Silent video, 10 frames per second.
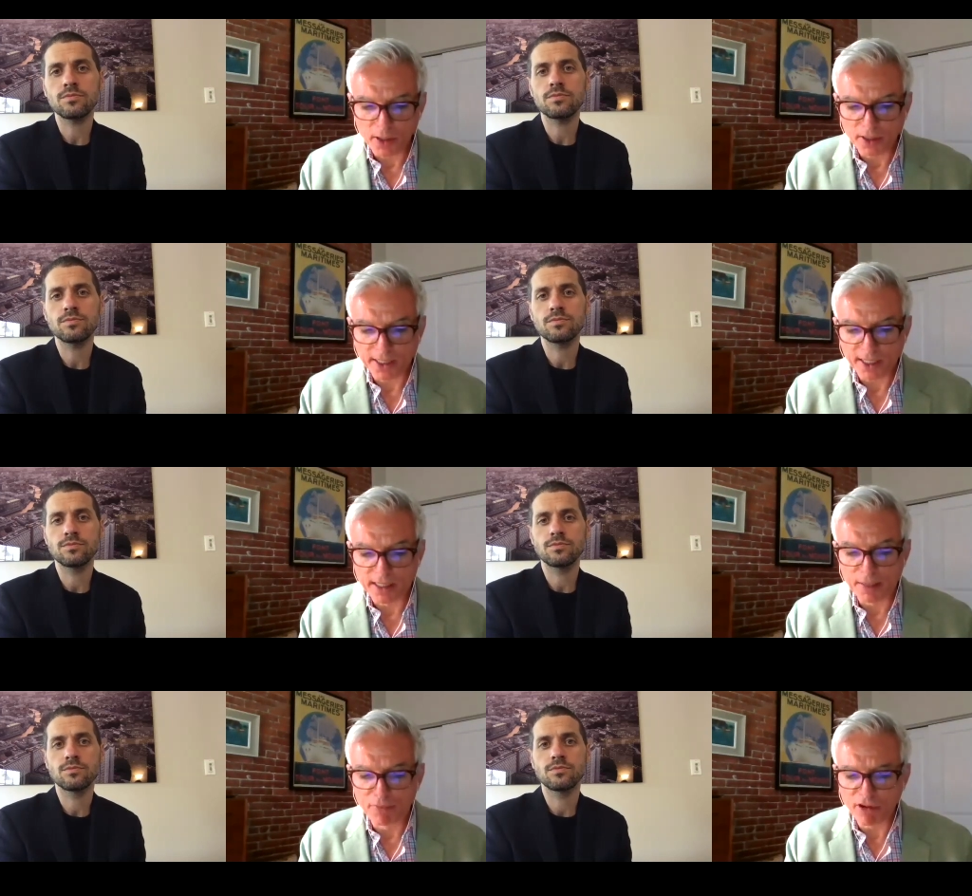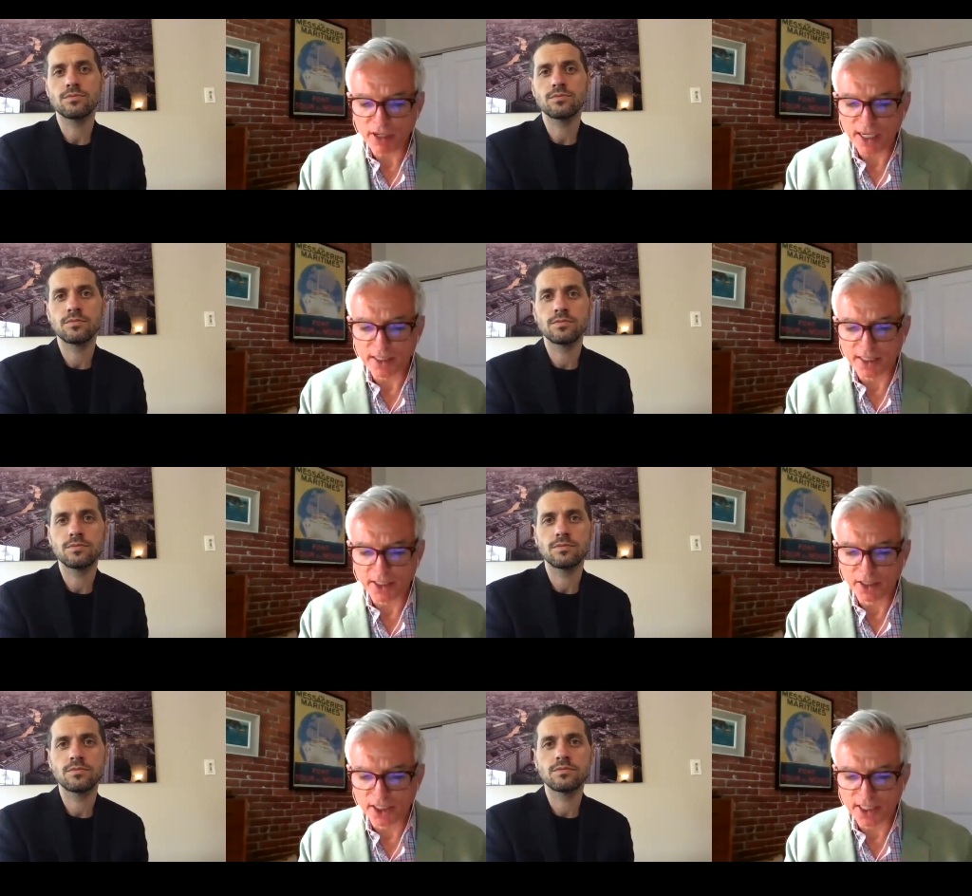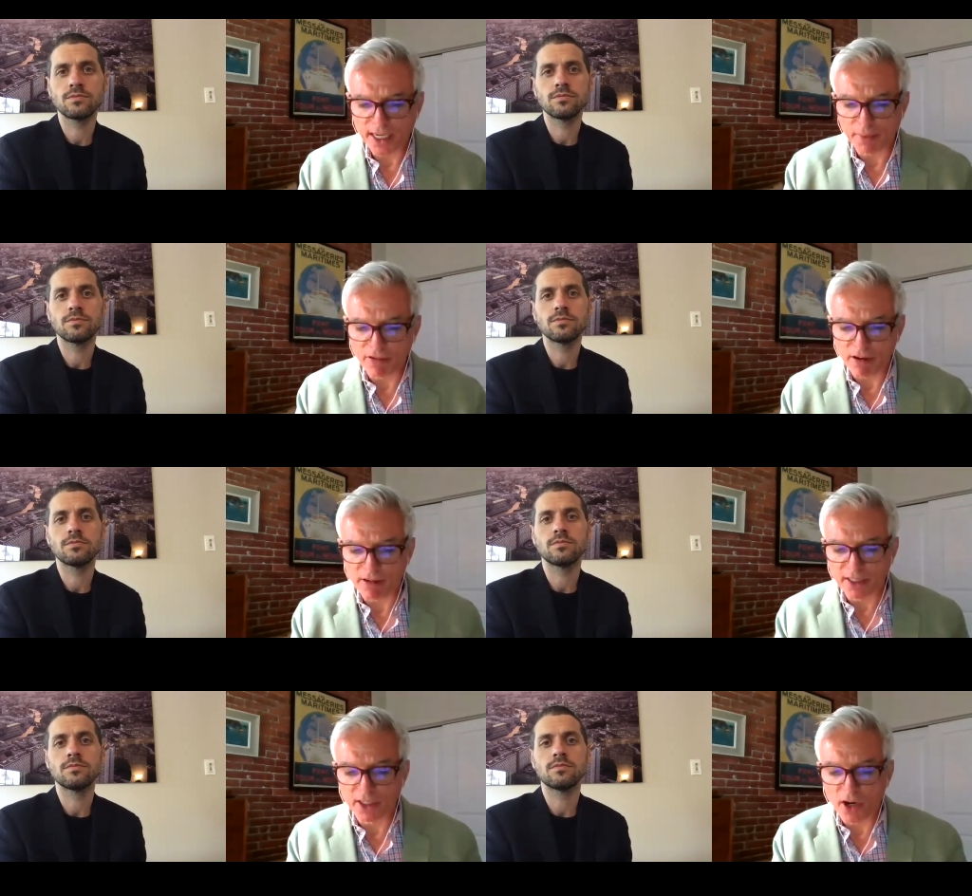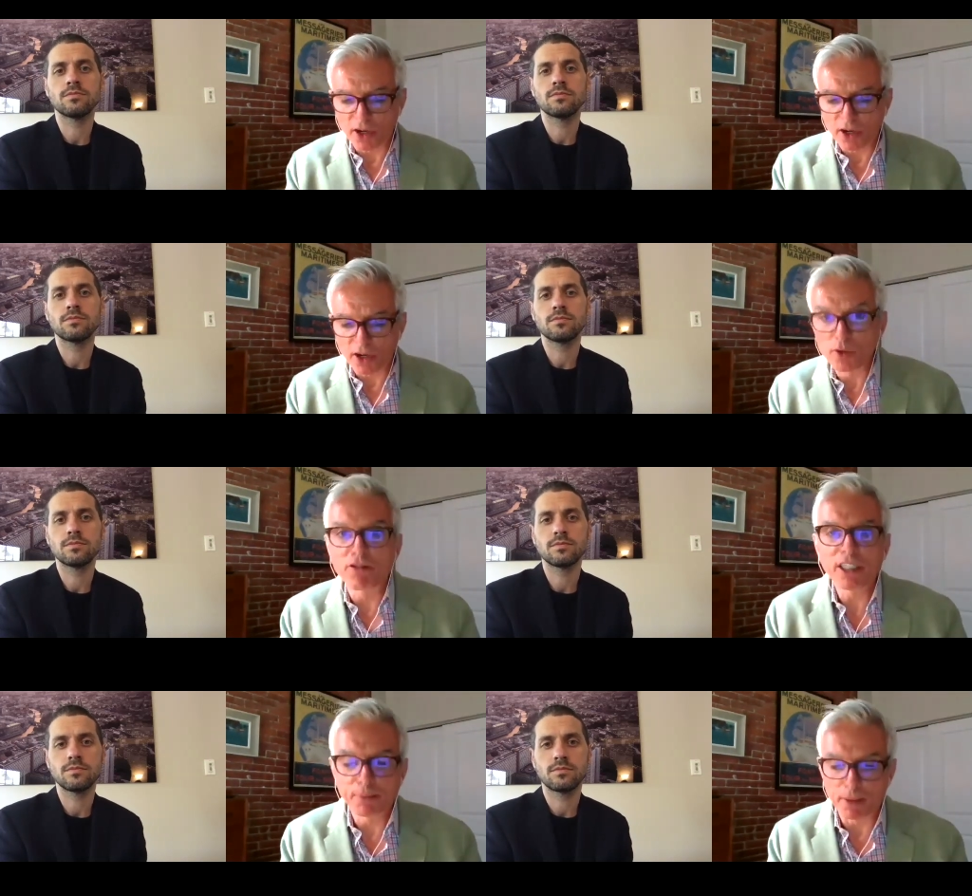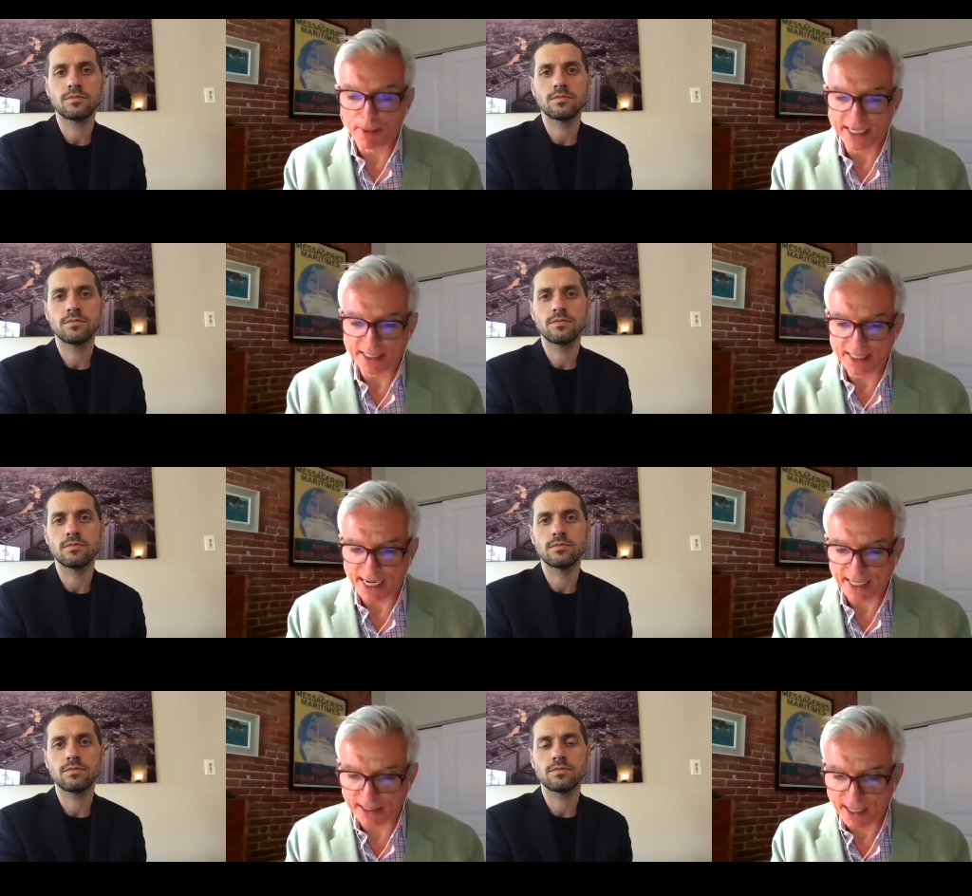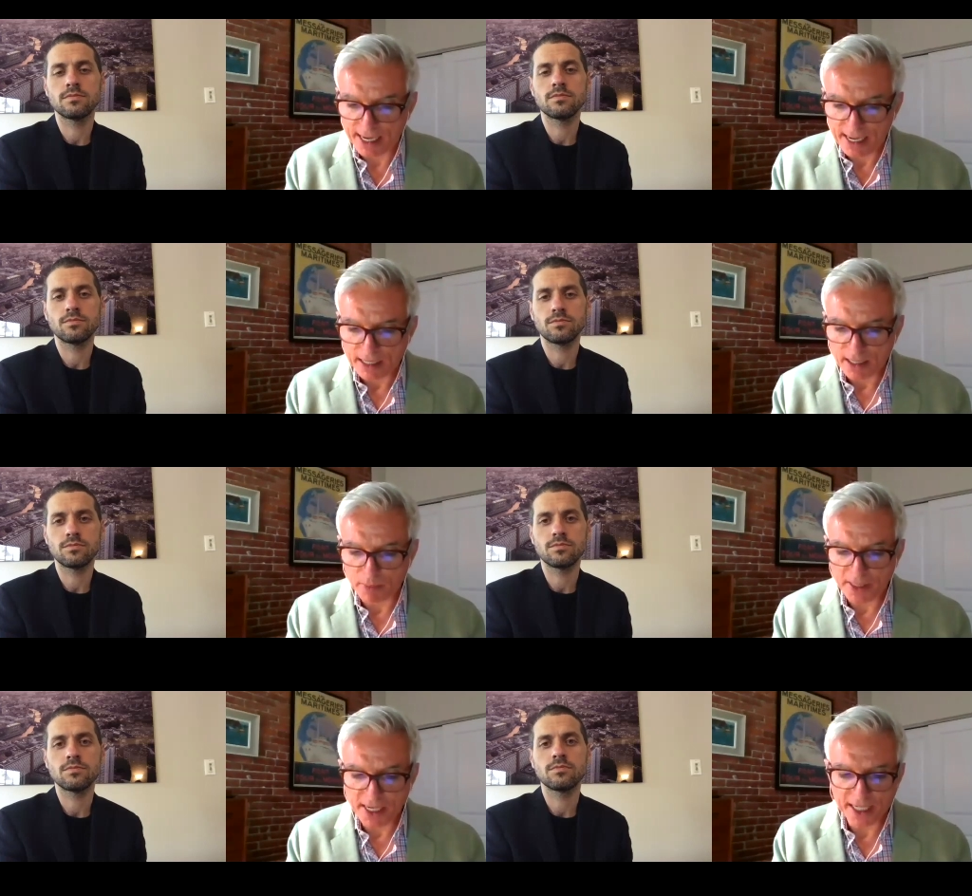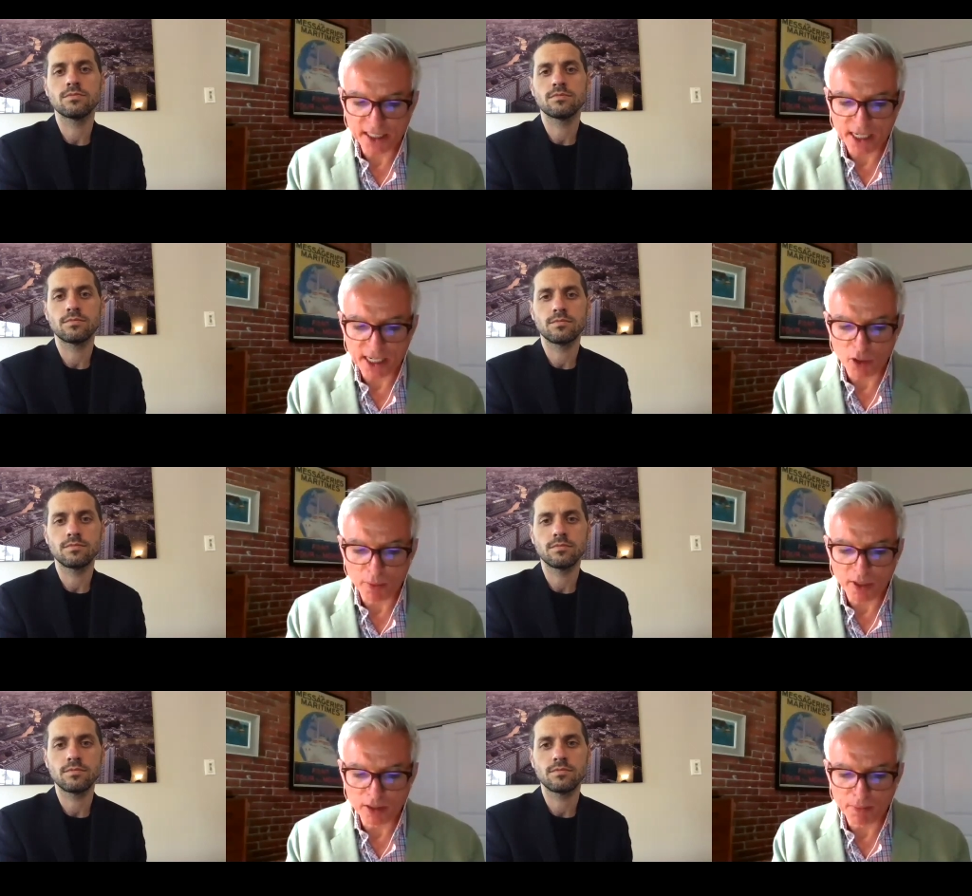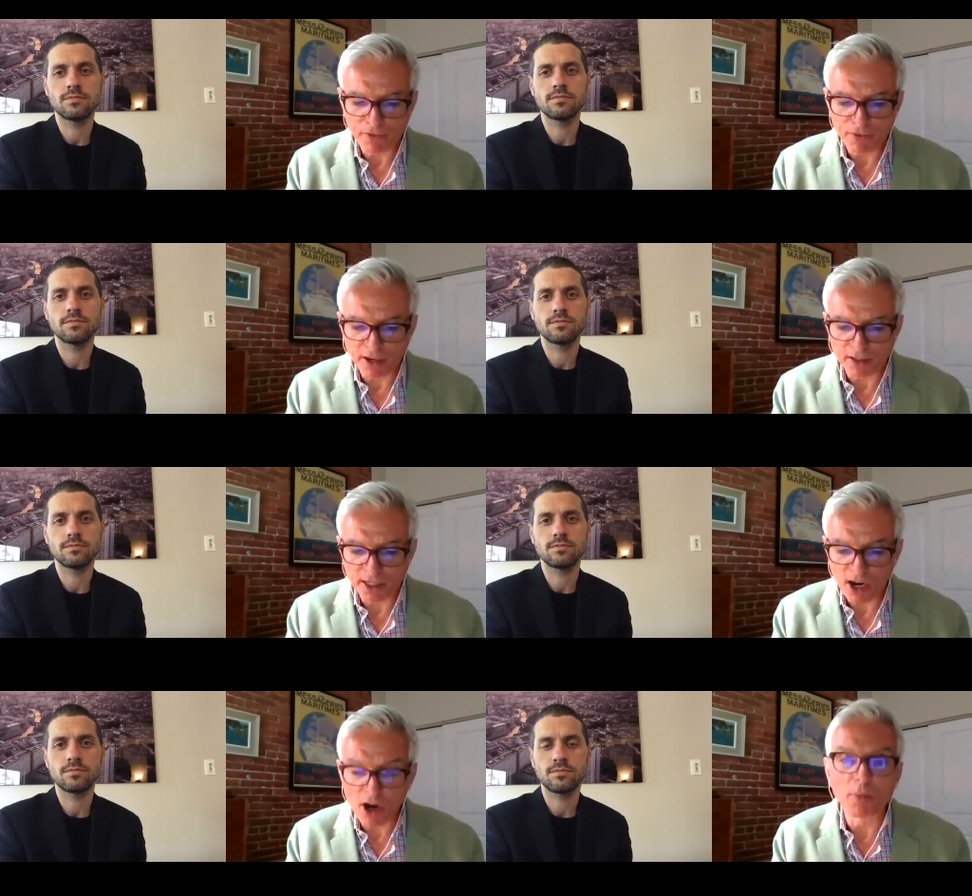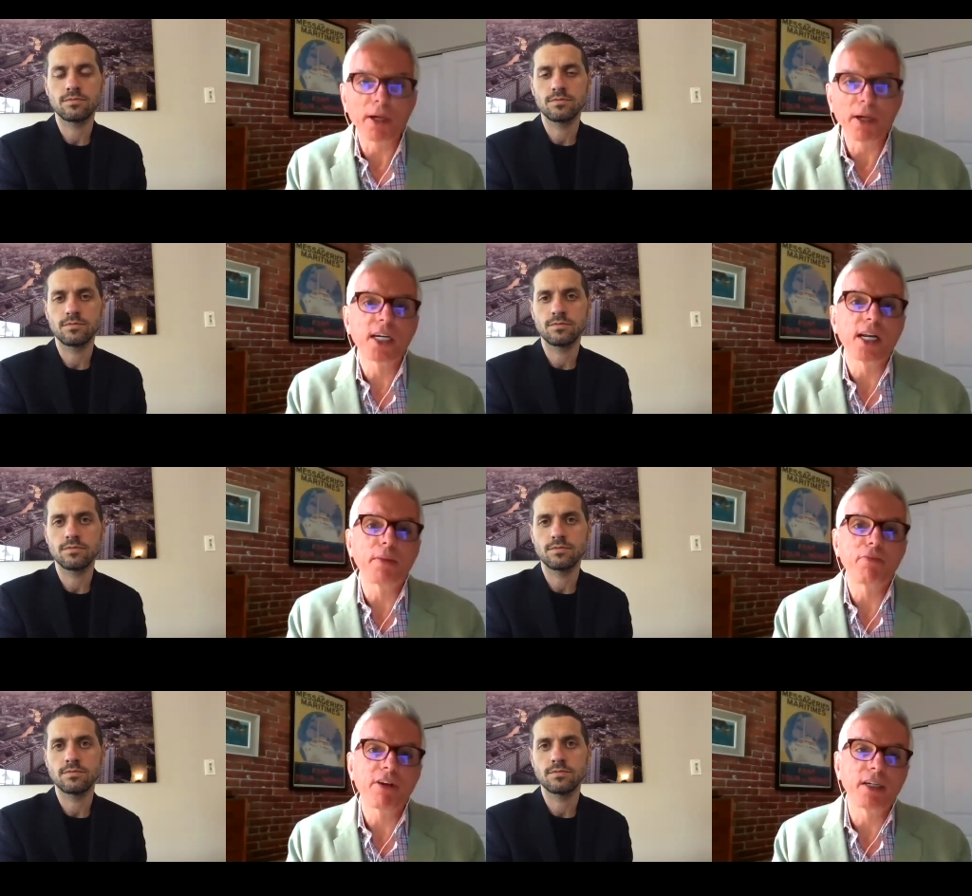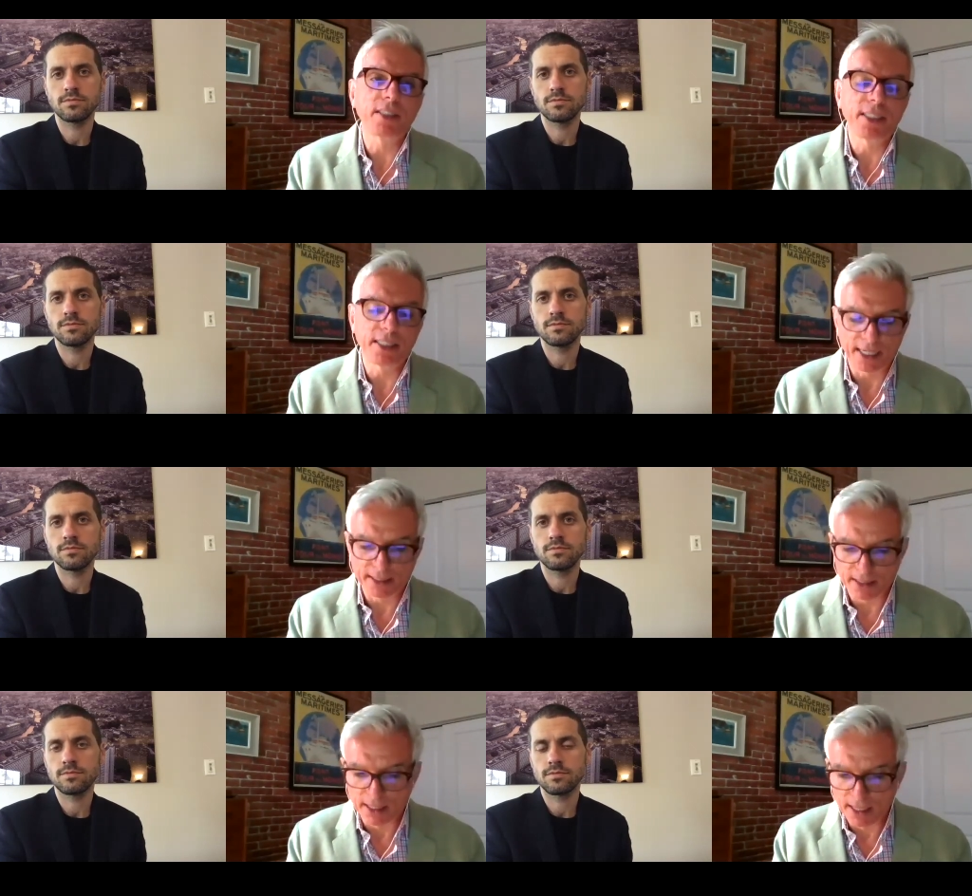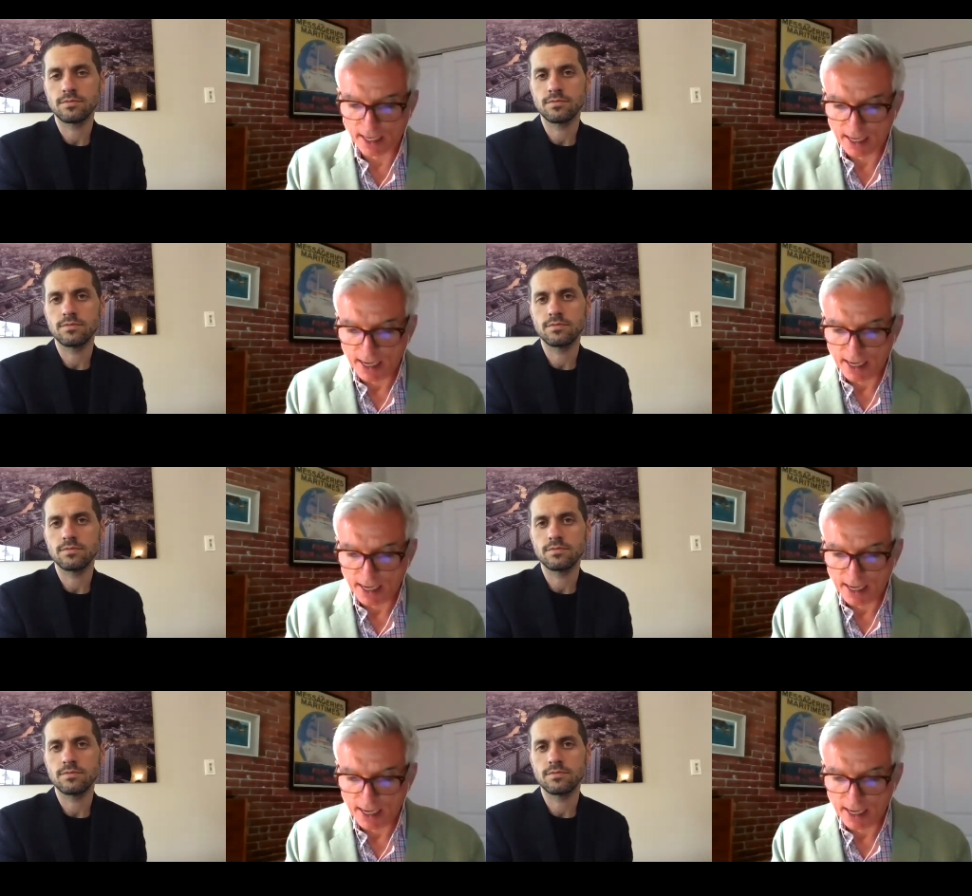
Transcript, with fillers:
Speaker 1: who says The Broad Institute shared progress on a new CRISPR based test that potentially could be used by folks at home, much like a pregnancy test